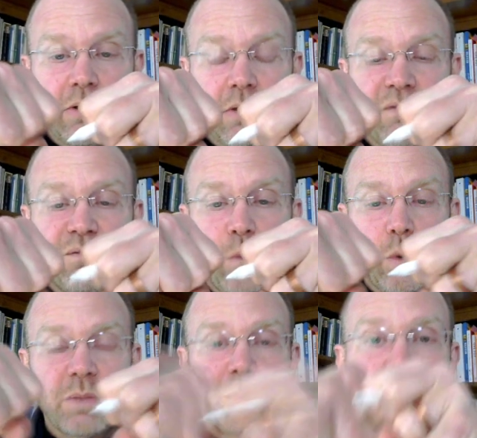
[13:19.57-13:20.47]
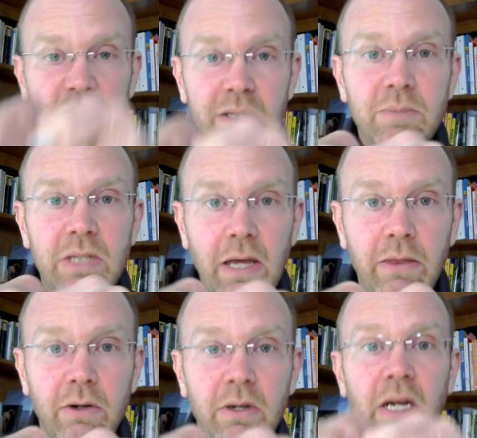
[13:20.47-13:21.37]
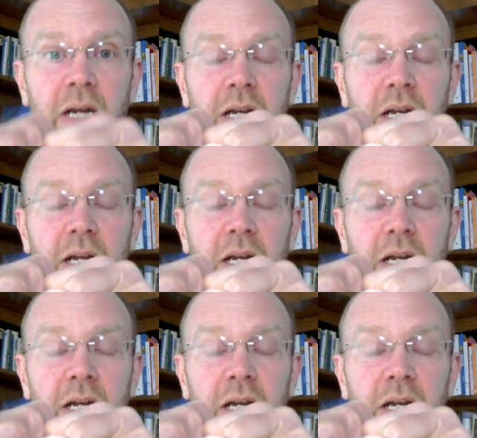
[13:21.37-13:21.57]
the force pulling them together